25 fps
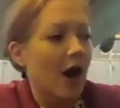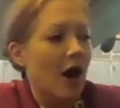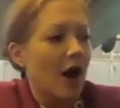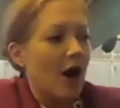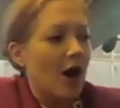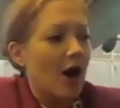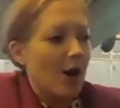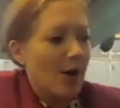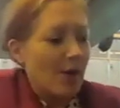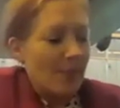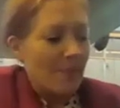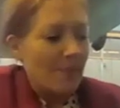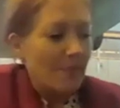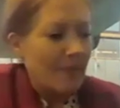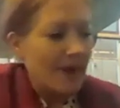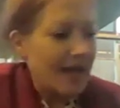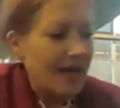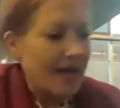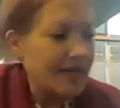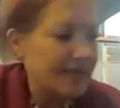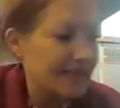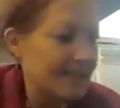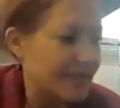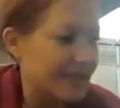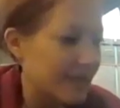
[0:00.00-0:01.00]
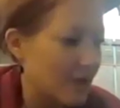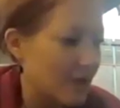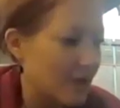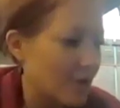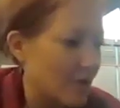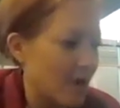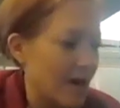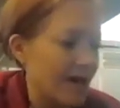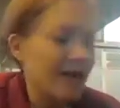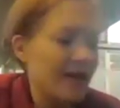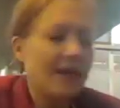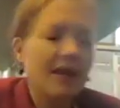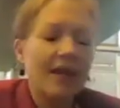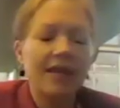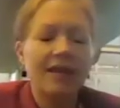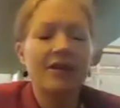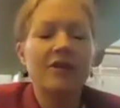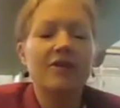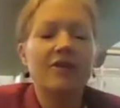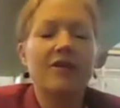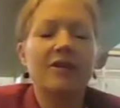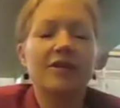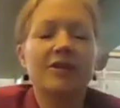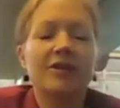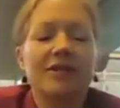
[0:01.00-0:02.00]
And so
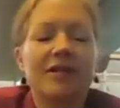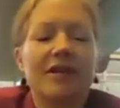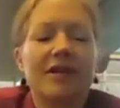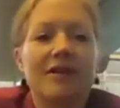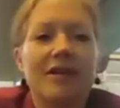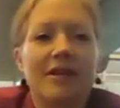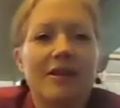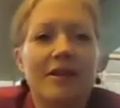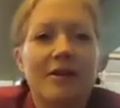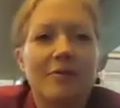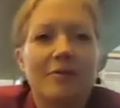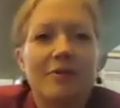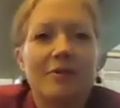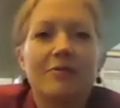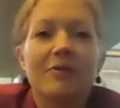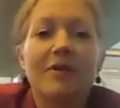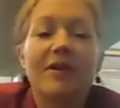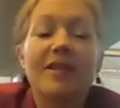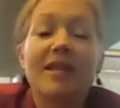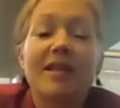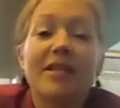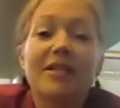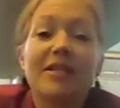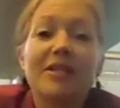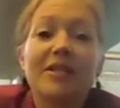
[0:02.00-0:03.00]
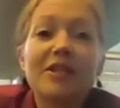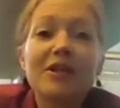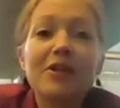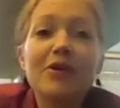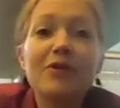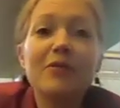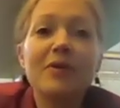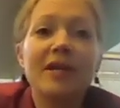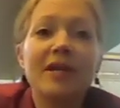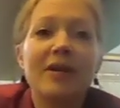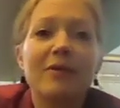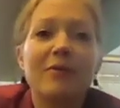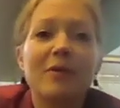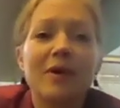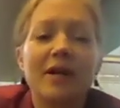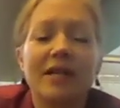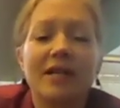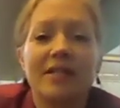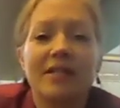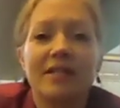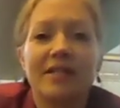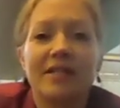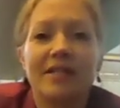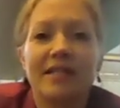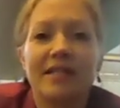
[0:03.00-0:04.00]
I just thought that that was the right thing to do. And I
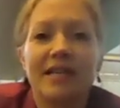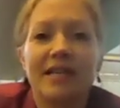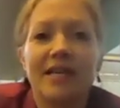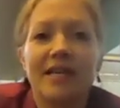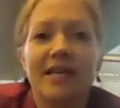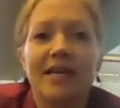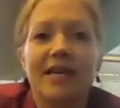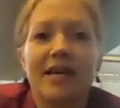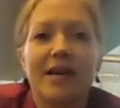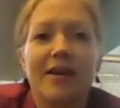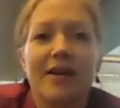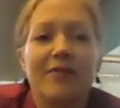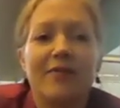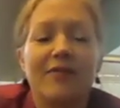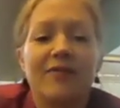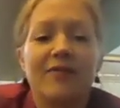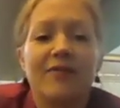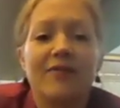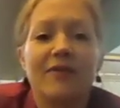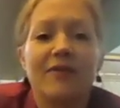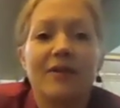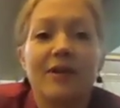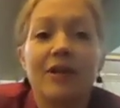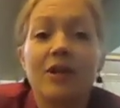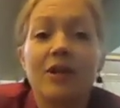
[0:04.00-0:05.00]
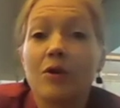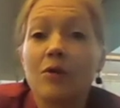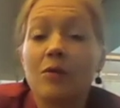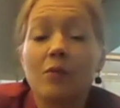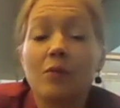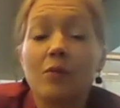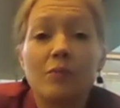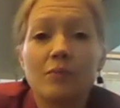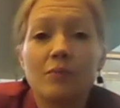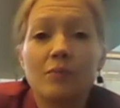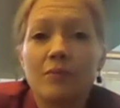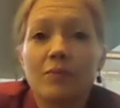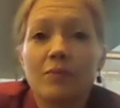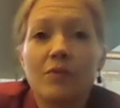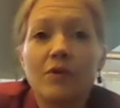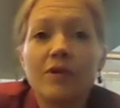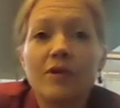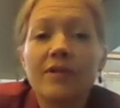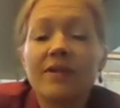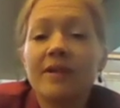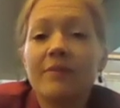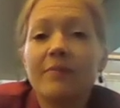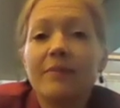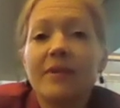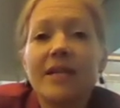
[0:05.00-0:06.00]
wanted to see if, you know,
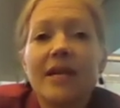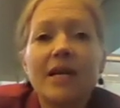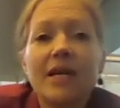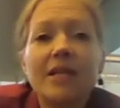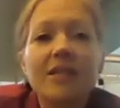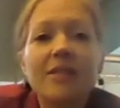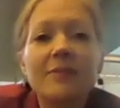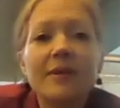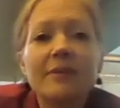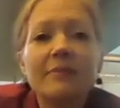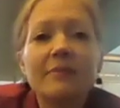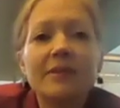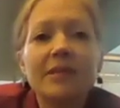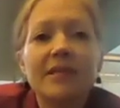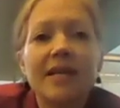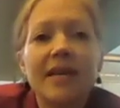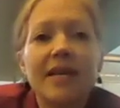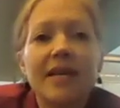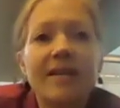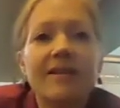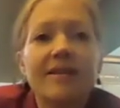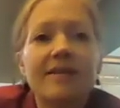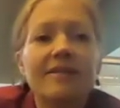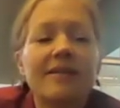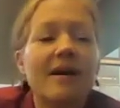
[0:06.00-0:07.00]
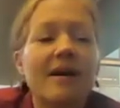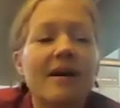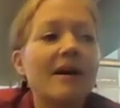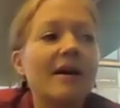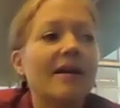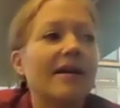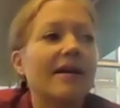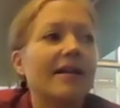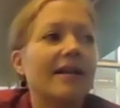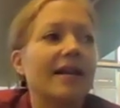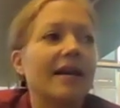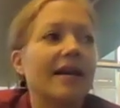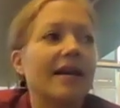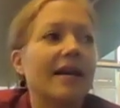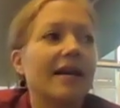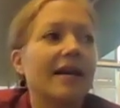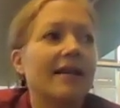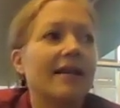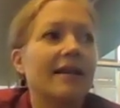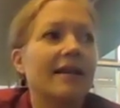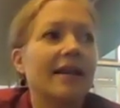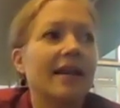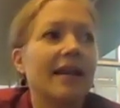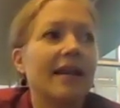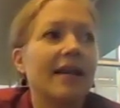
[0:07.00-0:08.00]
would somebody else be able to take this on
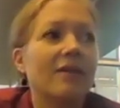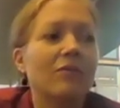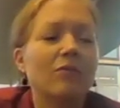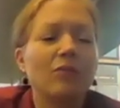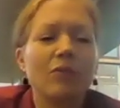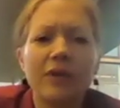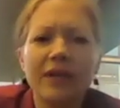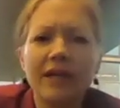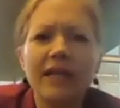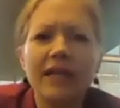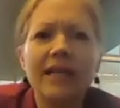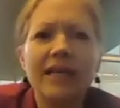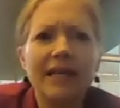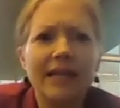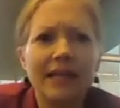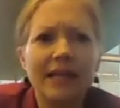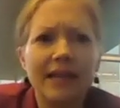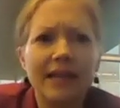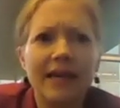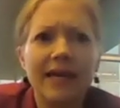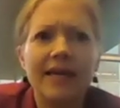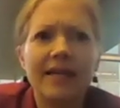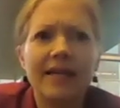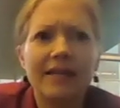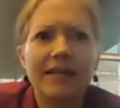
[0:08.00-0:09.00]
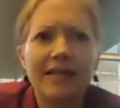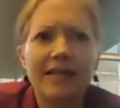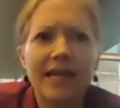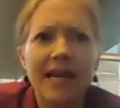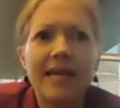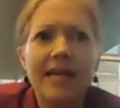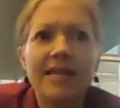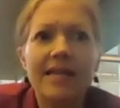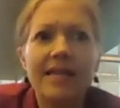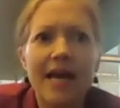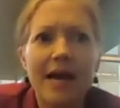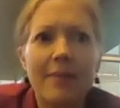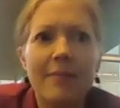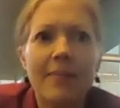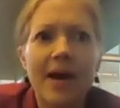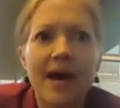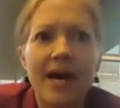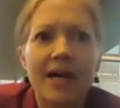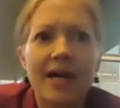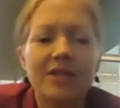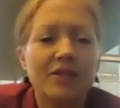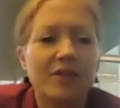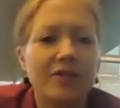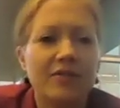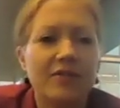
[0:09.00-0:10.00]
and really like take that
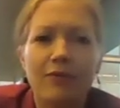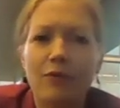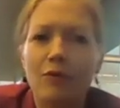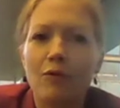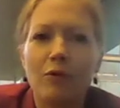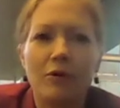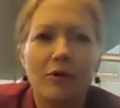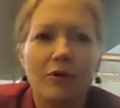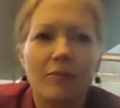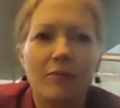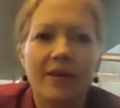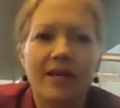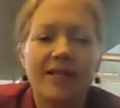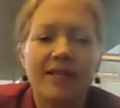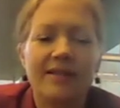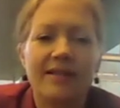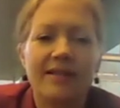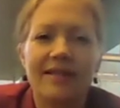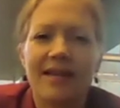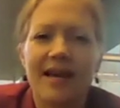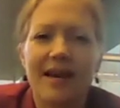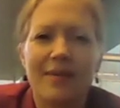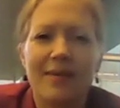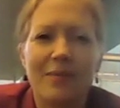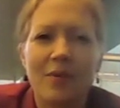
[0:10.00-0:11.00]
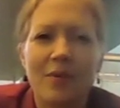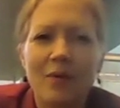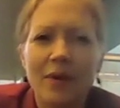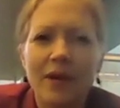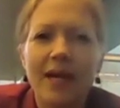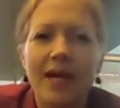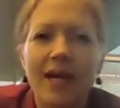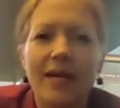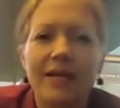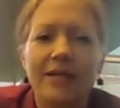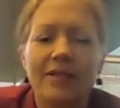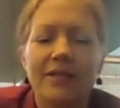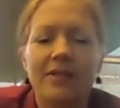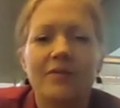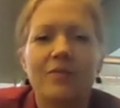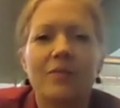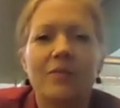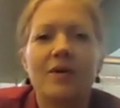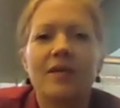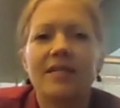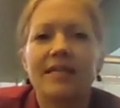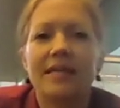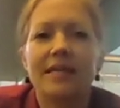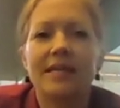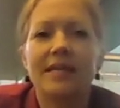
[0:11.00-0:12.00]
passion forward? Because at that point, I
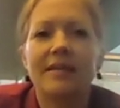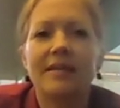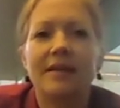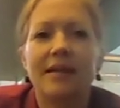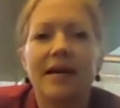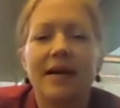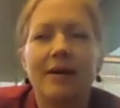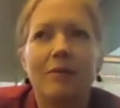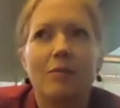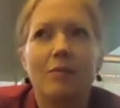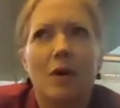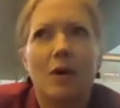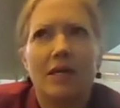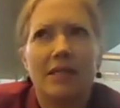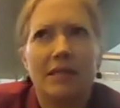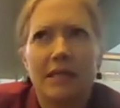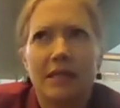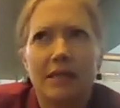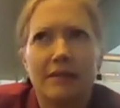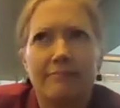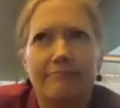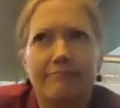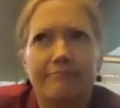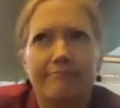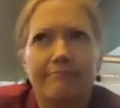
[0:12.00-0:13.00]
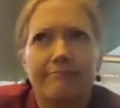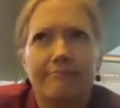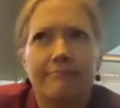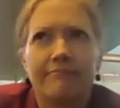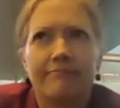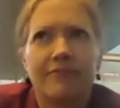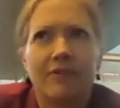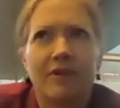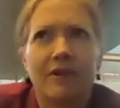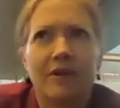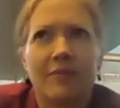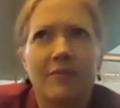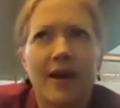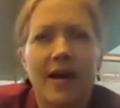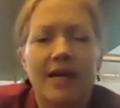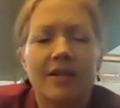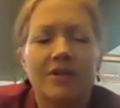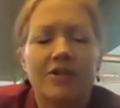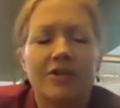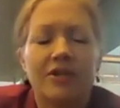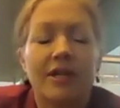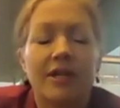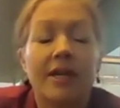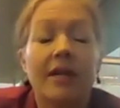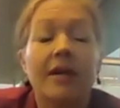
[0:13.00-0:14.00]
wasn't fully
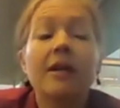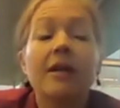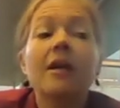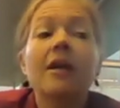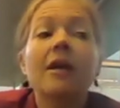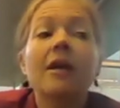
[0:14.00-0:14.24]
passionate.